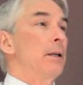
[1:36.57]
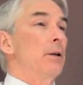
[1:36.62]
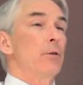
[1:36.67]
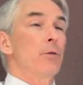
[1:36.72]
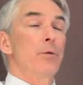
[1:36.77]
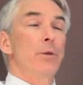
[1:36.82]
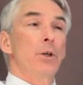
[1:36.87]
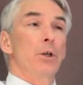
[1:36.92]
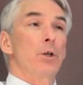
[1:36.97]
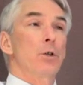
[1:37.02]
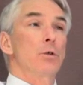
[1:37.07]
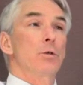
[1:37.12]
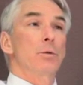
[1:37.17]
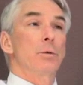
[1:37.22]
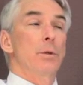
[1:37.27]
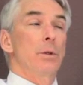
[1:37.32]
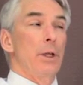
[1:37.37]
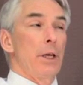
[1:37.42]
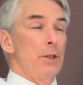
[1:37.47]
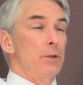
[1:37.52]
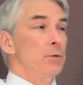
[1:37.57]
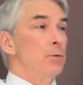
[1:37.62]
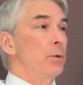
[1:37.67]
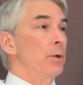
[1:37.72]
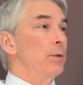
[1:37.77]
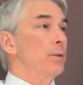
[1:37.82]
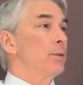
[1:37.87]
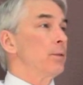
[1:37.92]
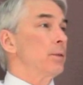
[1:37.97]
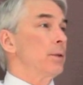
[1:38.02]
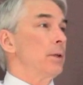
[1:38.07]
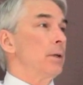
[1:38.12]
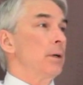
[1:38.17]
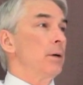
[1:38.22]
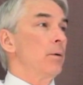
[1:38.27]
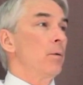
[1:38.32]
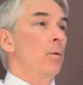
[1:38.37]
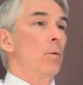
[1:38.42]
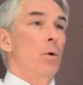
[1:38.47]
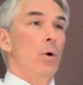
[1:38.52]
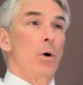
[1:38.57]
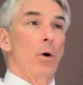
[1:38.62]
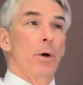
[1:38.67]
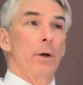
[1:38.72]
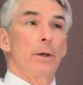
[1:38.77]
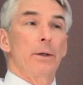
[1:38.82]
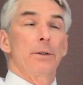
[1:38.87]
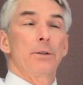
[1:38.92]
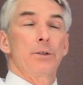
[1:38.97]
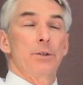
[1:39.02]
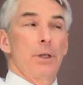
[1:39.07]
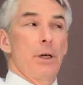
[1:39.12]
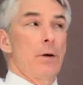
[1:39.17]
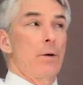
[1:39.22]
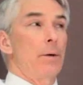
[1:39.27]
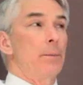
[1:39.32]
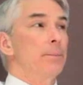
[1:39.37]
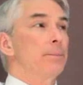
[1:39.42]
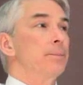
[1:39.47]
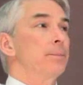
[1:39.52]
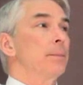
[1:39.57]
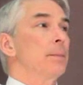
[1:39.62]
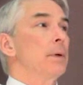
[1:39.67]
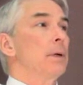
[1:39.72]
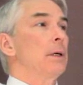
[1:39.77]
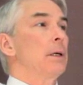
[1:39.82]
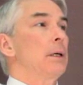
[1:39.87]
it interferes less with work, etc.